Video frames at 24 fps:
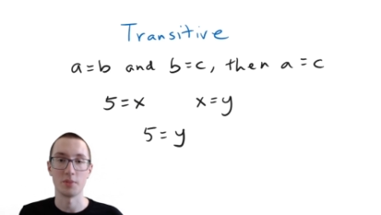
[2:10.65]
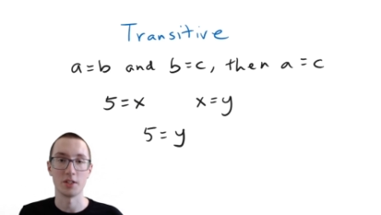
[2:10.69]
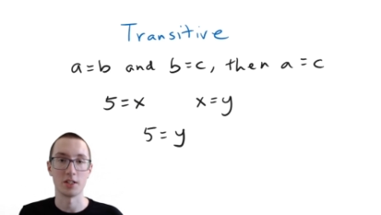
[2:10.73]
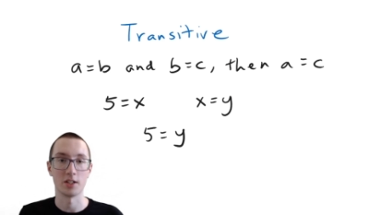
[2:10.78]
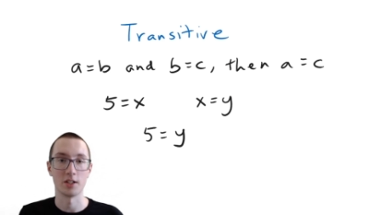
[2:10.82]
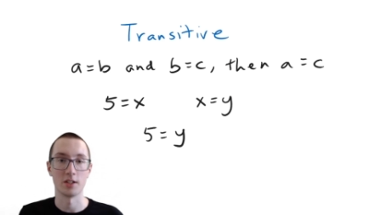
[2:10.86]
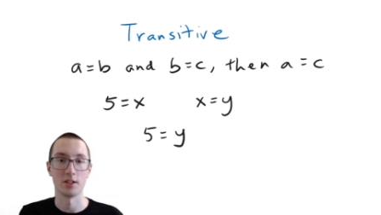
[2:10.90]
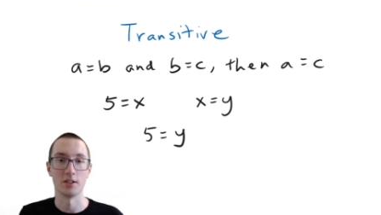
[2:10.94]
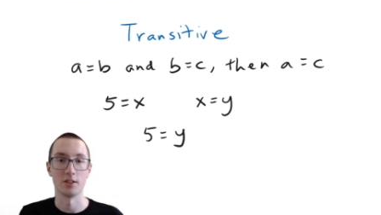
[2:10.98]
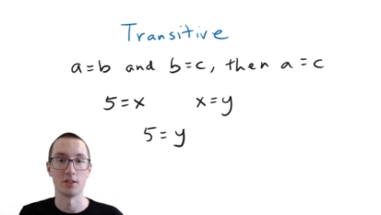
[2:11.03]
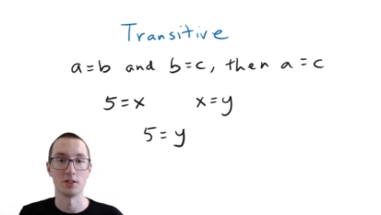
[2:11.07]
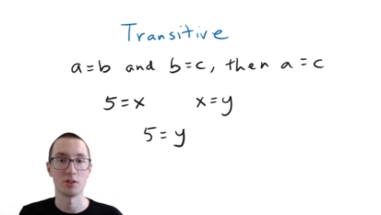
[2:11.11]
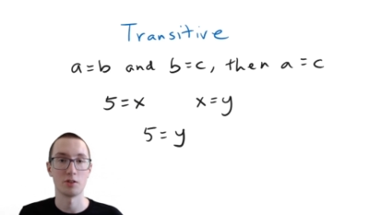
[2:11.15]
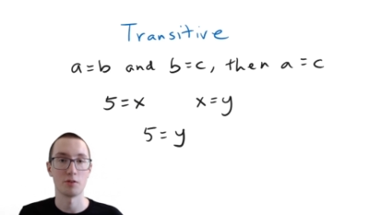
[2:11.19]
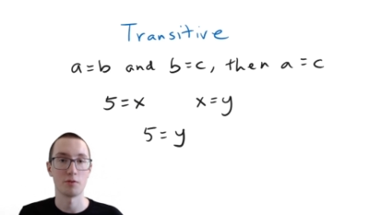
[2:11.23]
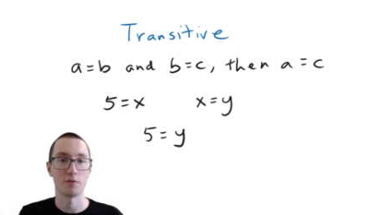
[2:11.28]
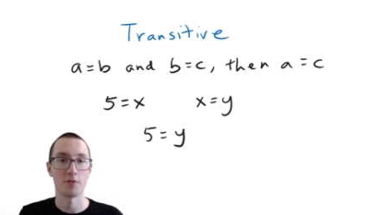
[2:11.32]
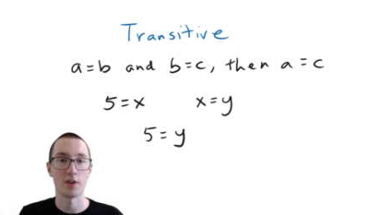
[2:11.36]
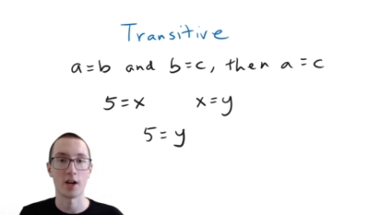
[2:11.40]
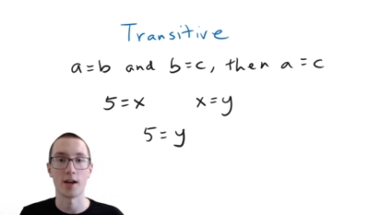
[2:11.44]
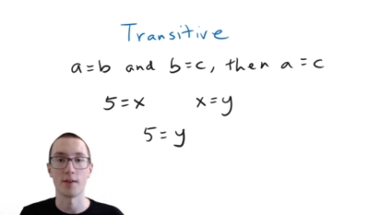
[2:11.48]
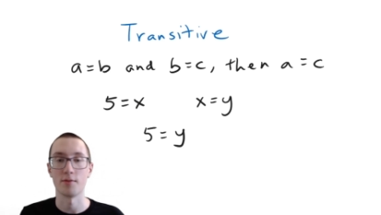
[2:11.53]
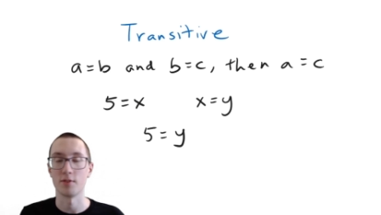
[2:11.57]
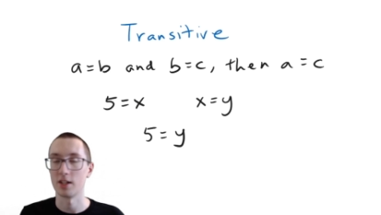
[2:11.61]
because
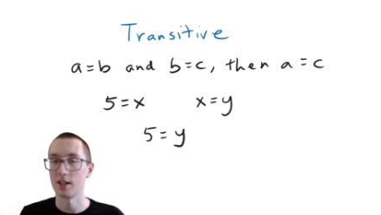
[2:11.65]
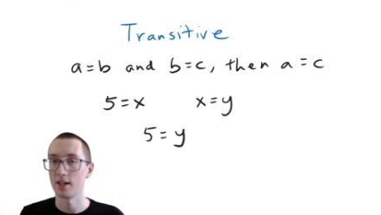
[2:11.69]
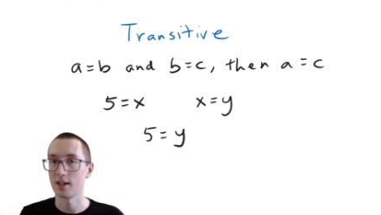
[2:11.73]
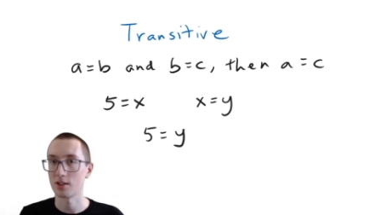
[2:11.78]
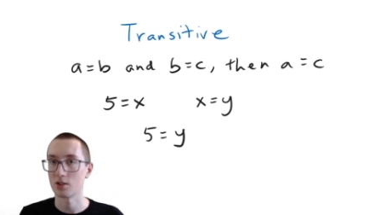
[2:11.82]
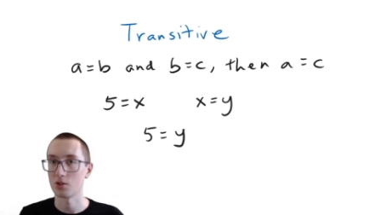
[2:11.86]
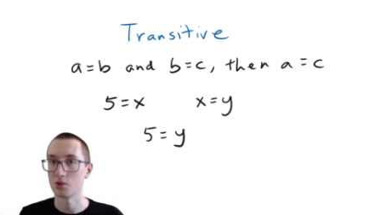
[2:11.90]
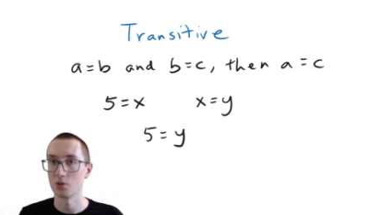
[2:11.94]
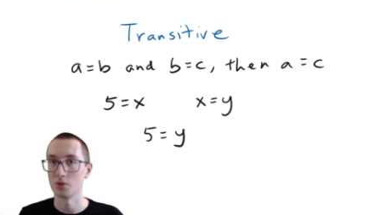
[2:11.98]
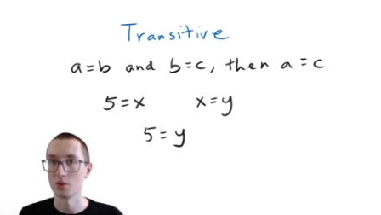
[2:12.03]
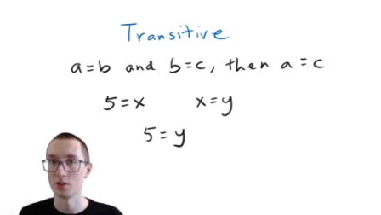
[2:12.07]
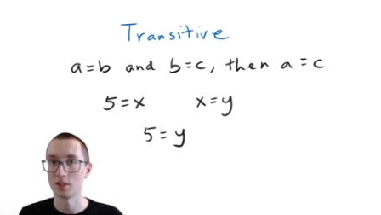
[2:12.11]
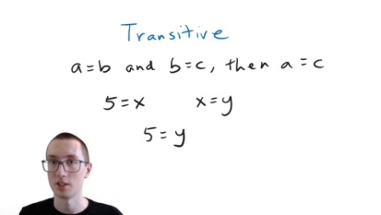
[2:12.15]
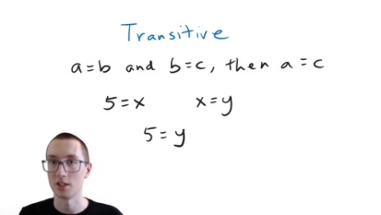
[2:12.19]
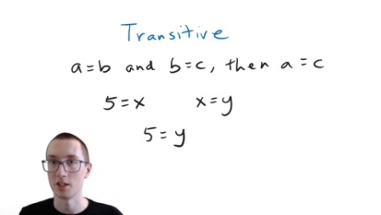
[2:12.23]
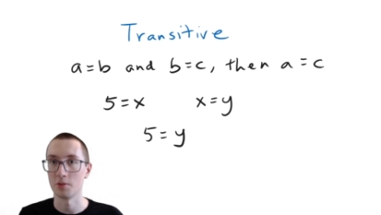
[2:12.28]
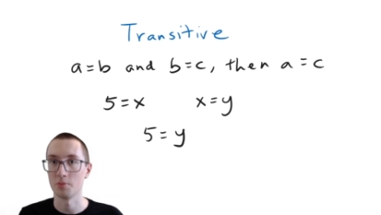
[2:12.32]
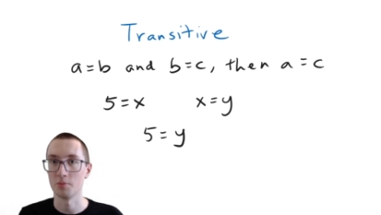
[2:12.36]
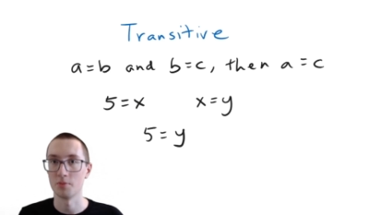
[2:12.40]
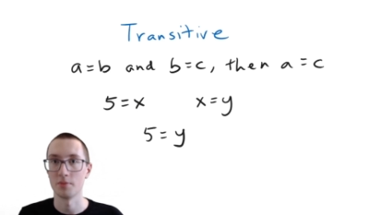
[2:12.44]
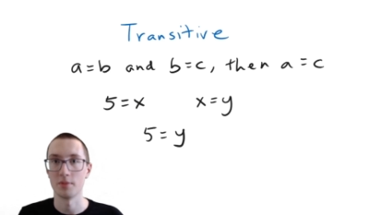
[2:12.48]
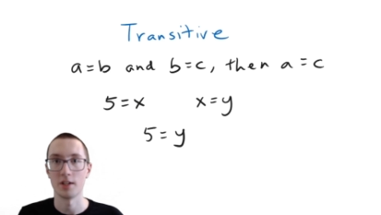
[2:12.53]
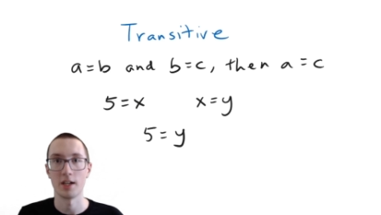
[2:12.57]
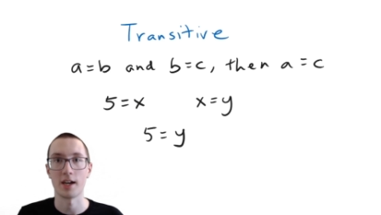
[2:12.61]
5 and x are the
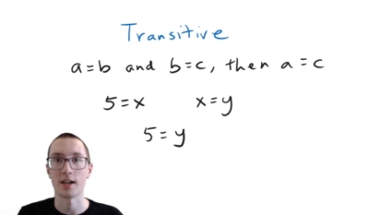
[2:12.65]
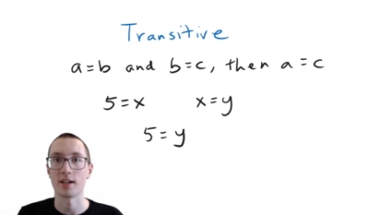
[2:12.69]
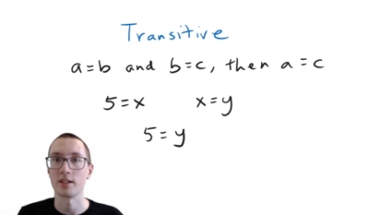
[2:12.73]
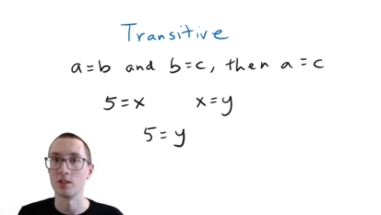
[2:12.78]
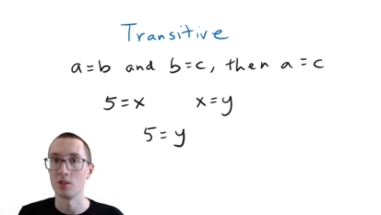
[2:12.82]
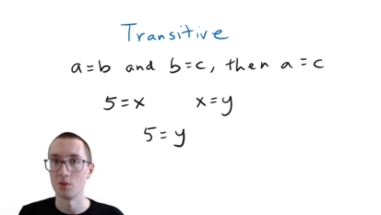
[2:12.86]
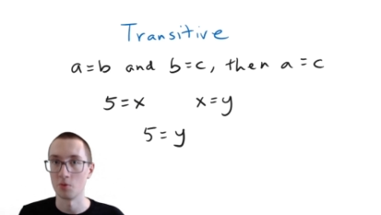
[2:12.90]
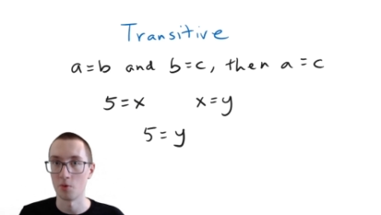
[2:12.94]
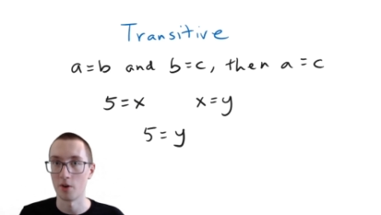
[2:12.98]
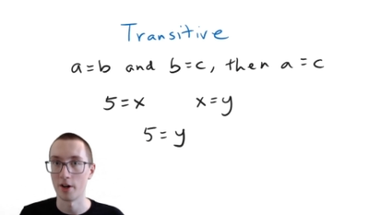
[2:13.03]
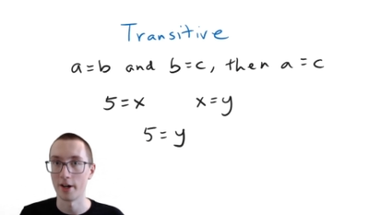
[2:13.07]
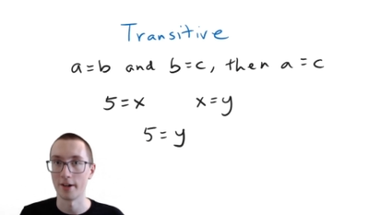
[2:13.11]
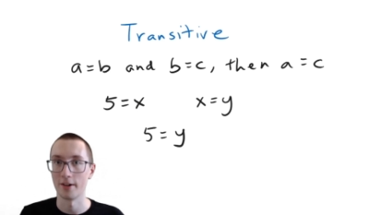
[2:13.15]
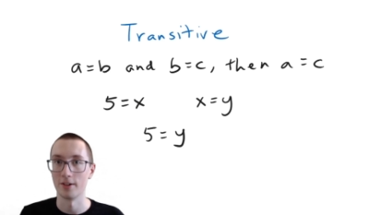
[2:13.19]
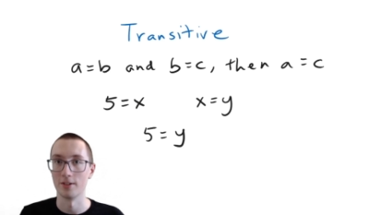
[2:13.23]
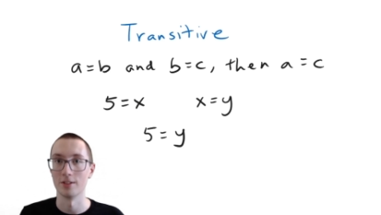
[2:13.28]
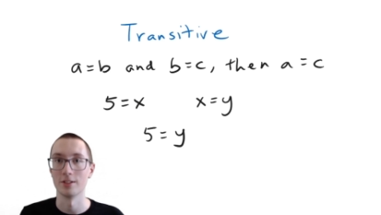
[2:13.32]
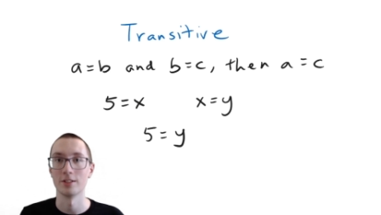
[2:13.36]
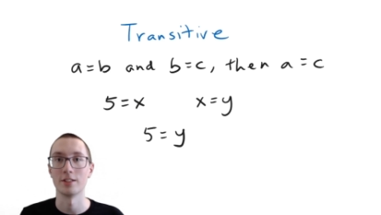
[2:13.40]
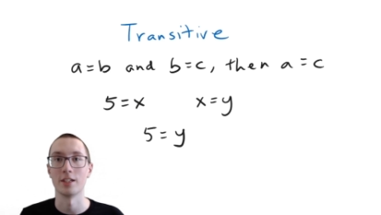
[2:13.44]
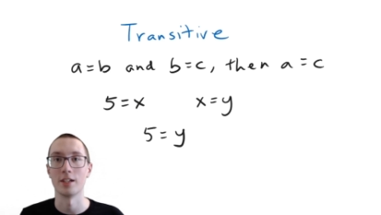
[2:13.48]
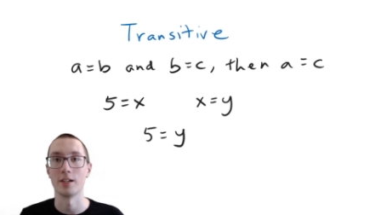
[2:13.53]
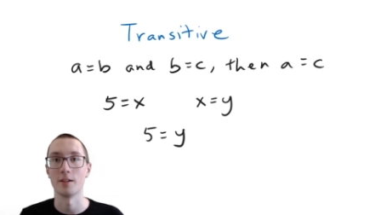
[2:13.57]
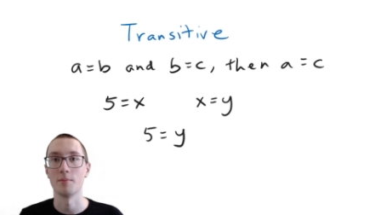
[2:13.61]
same, x and y are
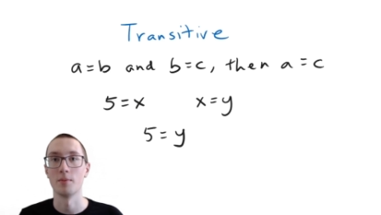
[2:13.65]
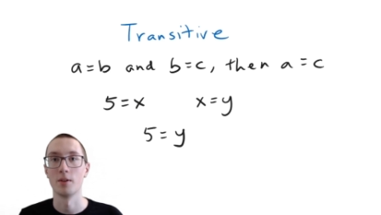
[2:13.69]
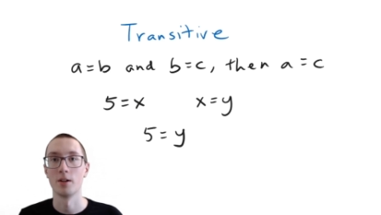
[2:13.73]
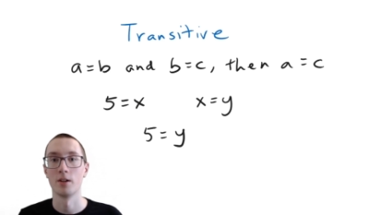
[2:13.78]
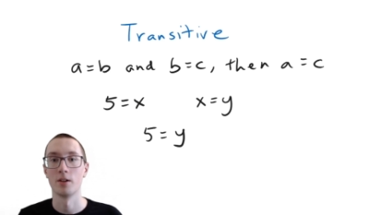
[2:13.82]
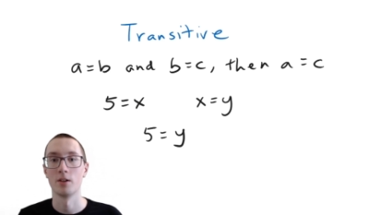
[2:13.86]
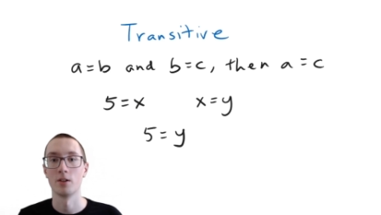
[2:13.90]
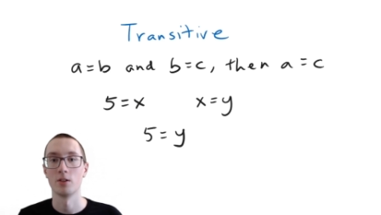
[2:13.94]
the same,